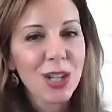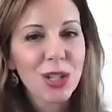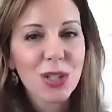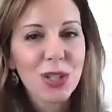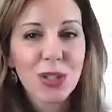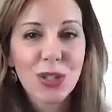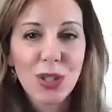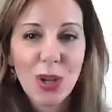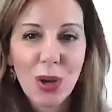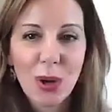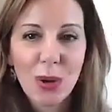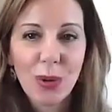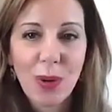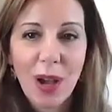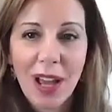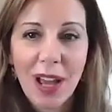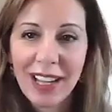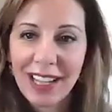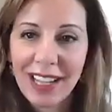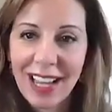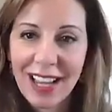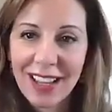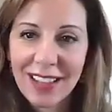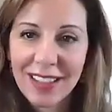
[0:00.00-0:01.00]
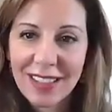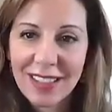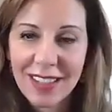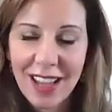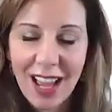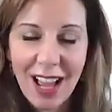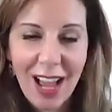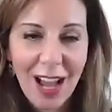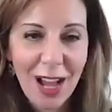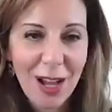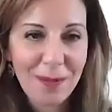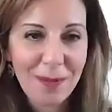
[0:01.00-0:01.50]
So I guess
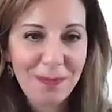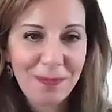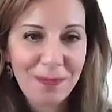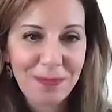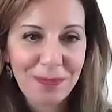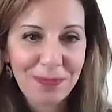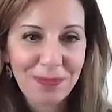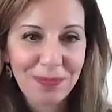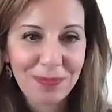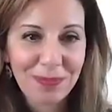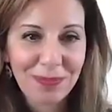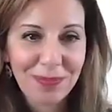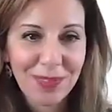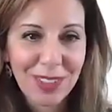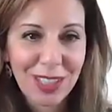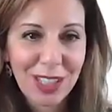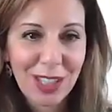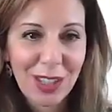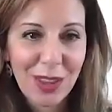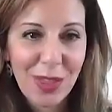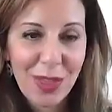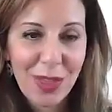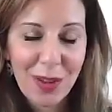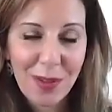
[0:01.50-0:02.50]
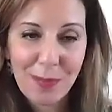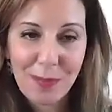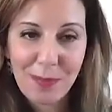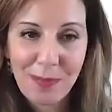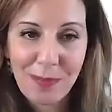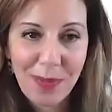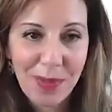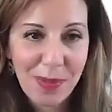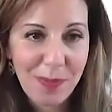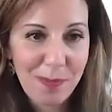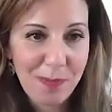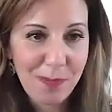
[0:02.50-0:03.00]
the
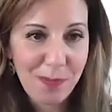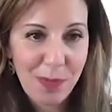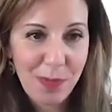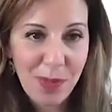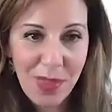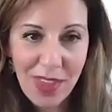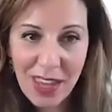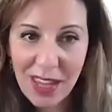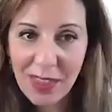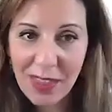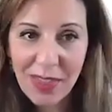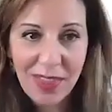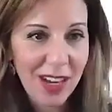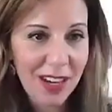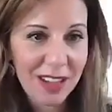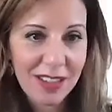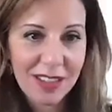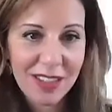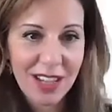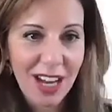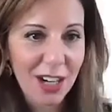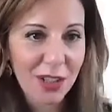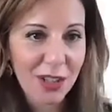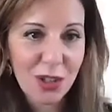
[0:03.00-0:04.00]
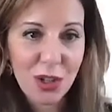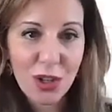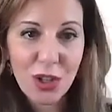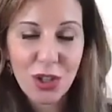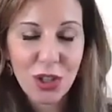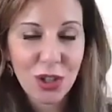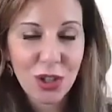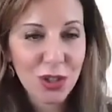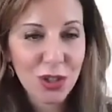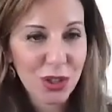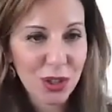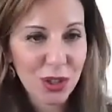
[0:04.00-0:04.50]
thing that a doctor
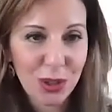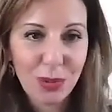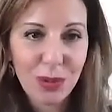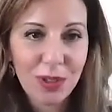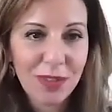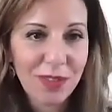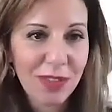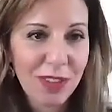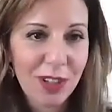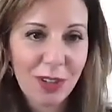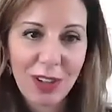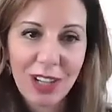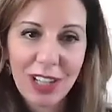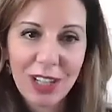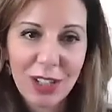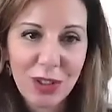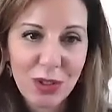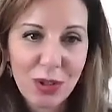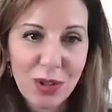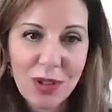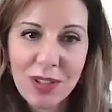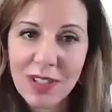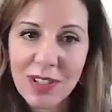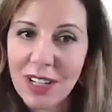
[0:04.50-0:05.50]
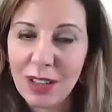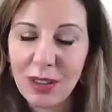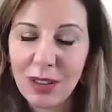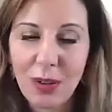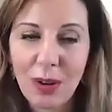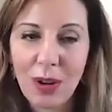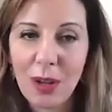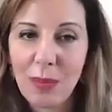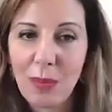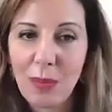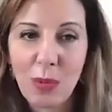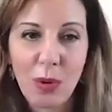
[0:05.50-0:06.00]
should do if they're interested in
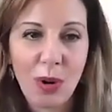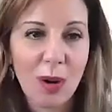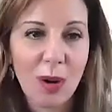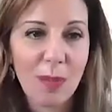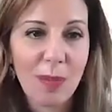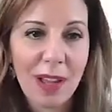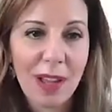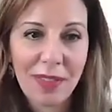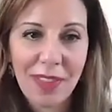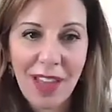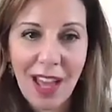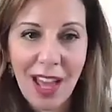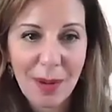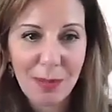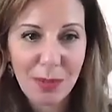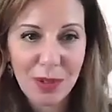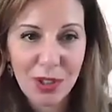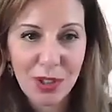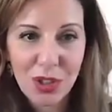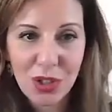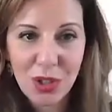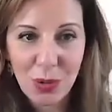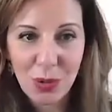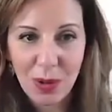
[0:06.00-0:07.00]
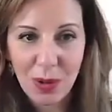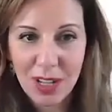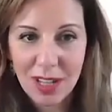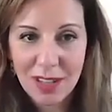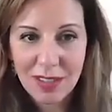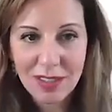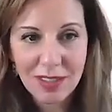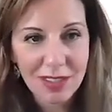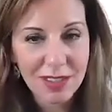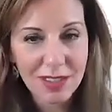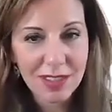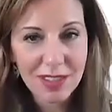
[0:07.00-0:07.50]
learning more about the hybrid choice
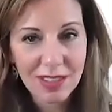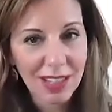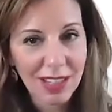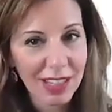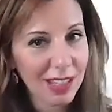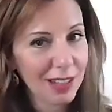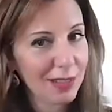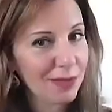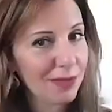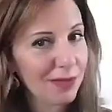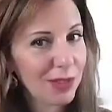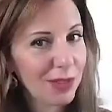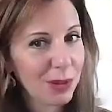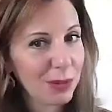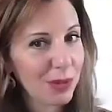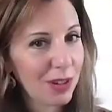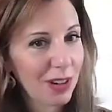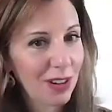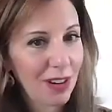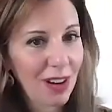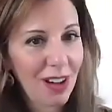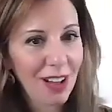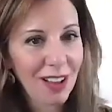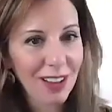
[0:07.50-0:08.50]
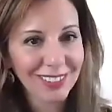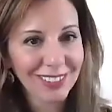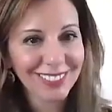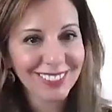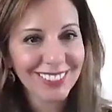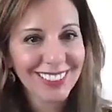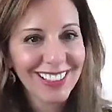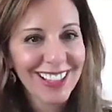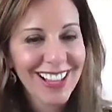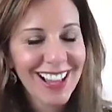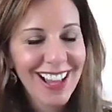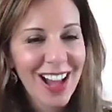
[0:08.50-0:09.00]
is to give you a call.
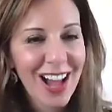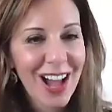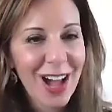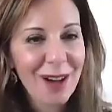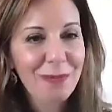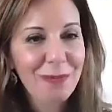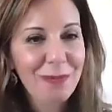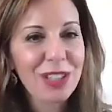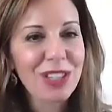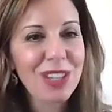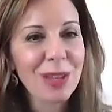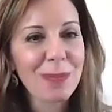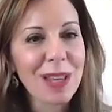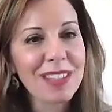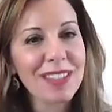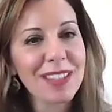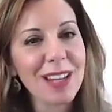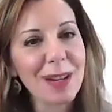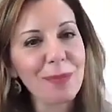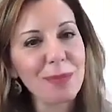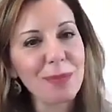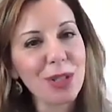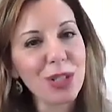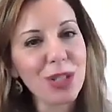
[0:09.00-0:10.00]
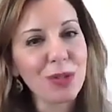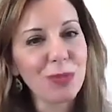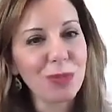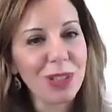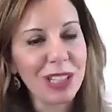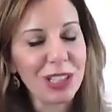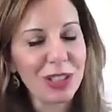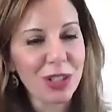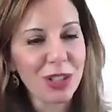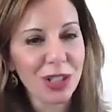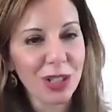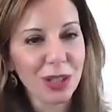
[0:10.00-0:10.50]
What's the best number to
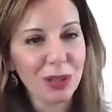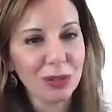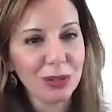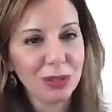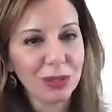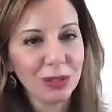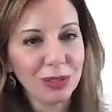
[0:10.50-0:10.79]
reach you?